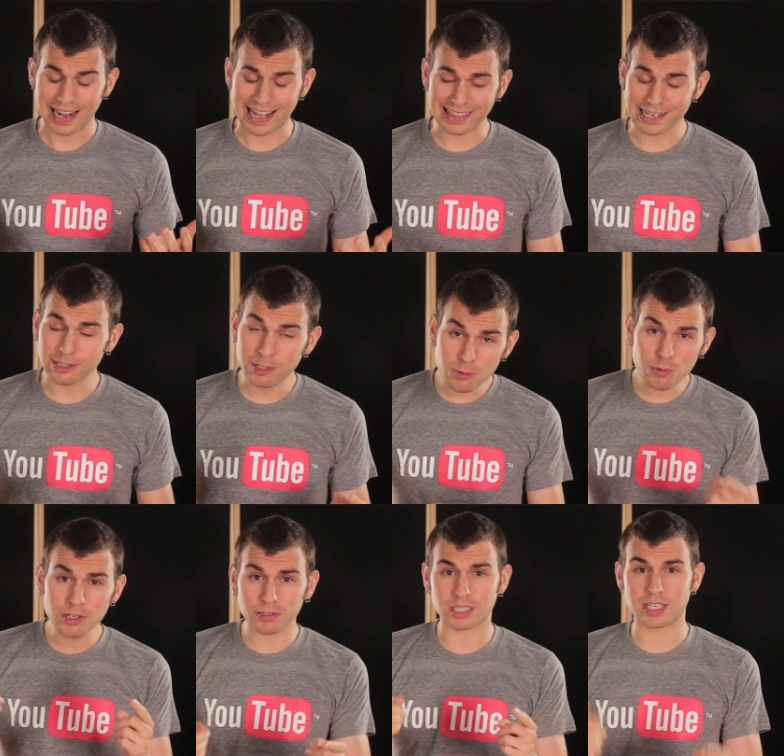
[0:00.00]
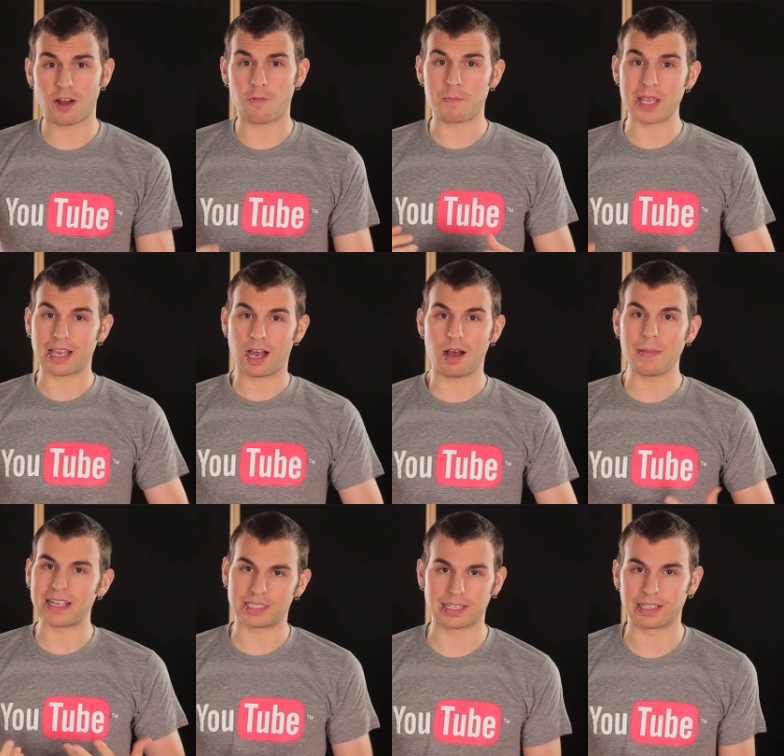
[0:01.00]
And then you yourself become
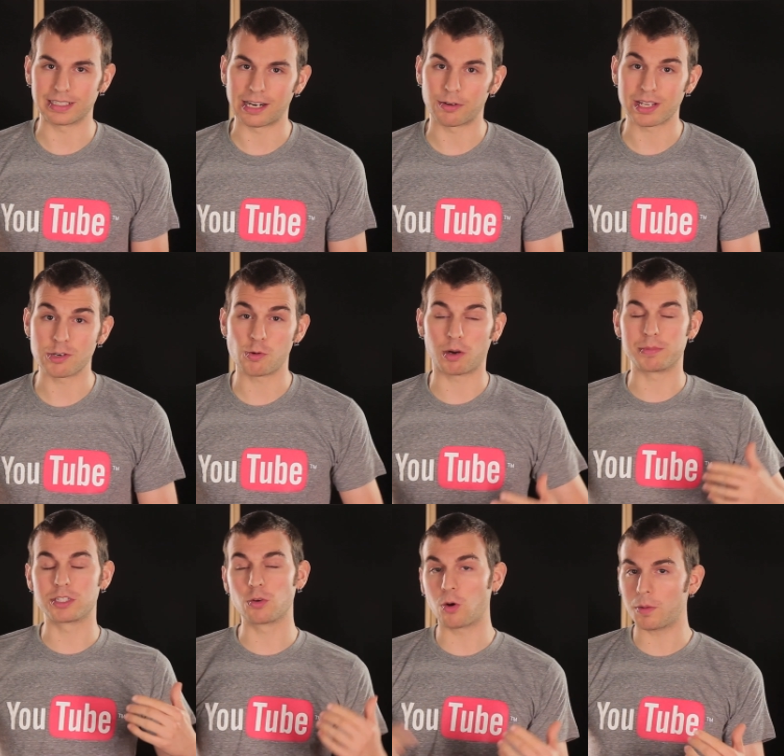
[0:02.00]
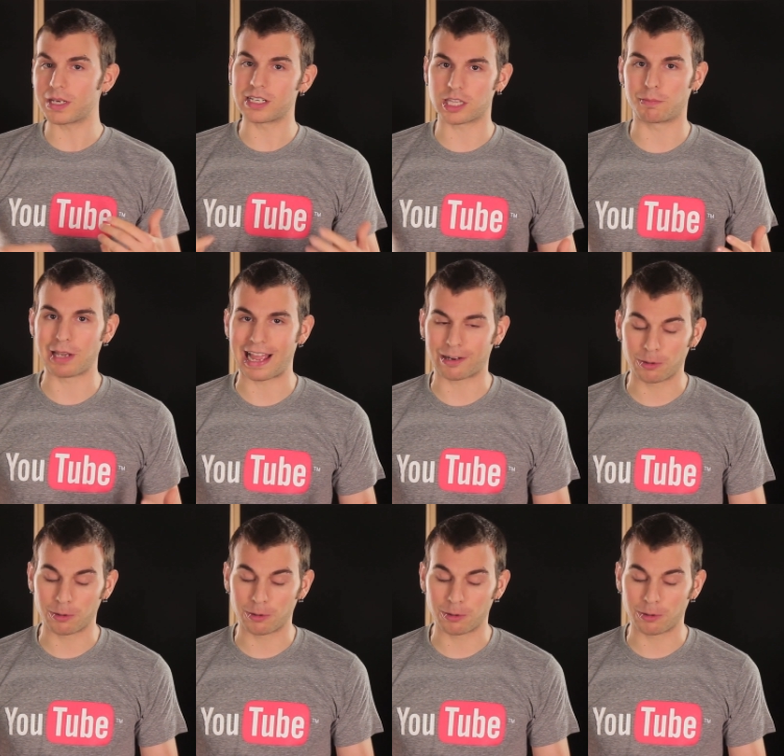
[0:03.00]
a singularity and you are absorbed into the black